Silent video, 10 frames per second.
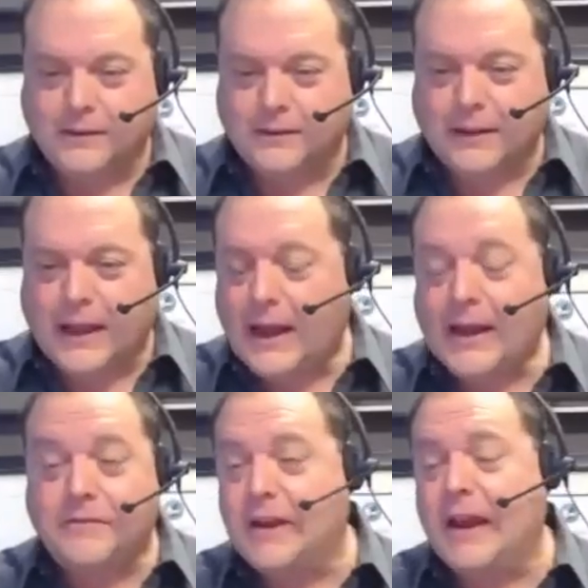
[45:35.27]

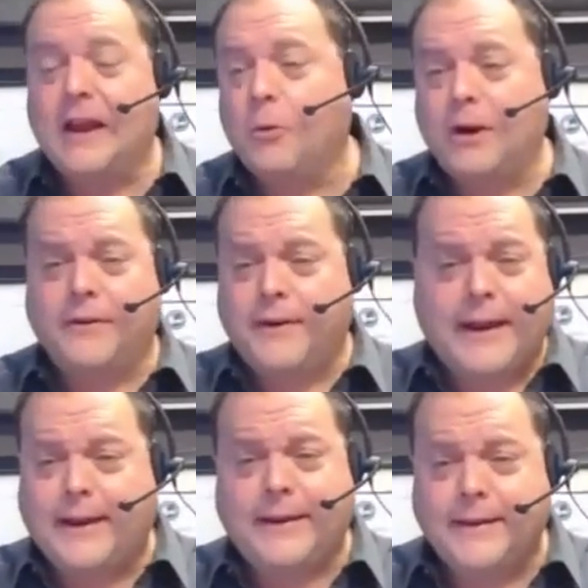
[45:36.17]
live now, whatever
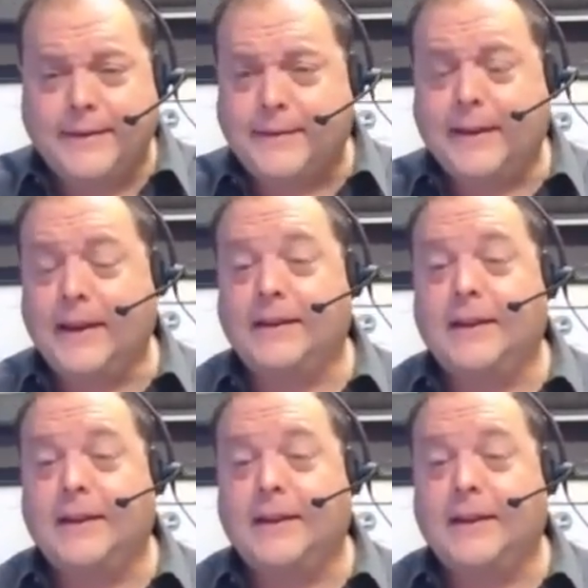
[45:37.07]
day it is, and